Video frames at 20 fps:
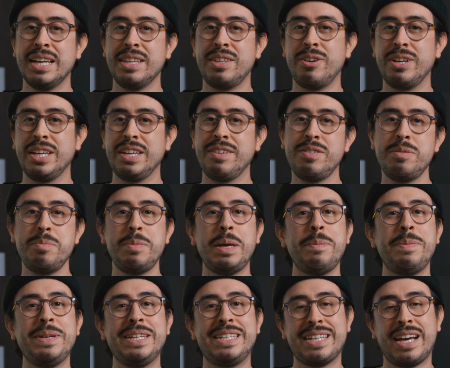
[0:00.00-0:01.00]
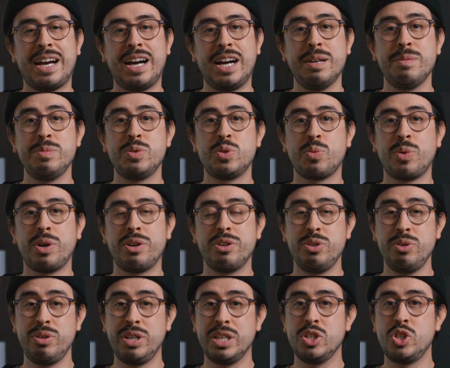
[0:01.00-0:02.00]
There even may be times where
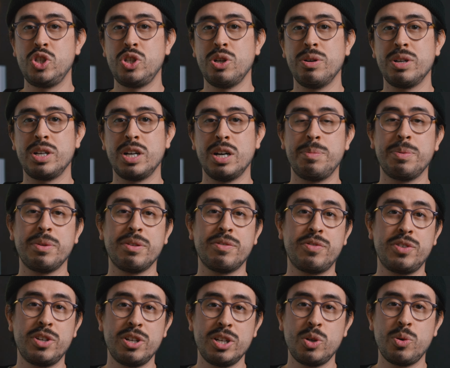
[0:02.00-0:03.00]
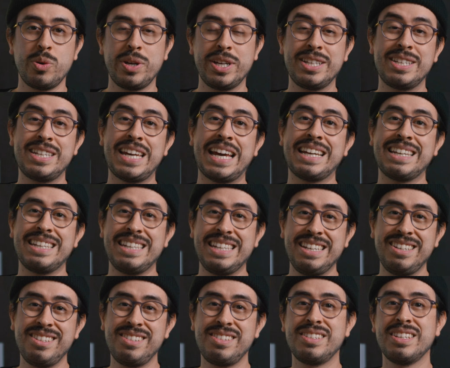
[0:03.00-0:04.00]
you can show a couple of your quick
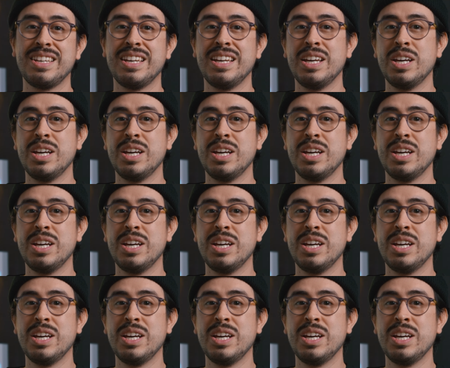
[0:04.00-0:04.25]
techniques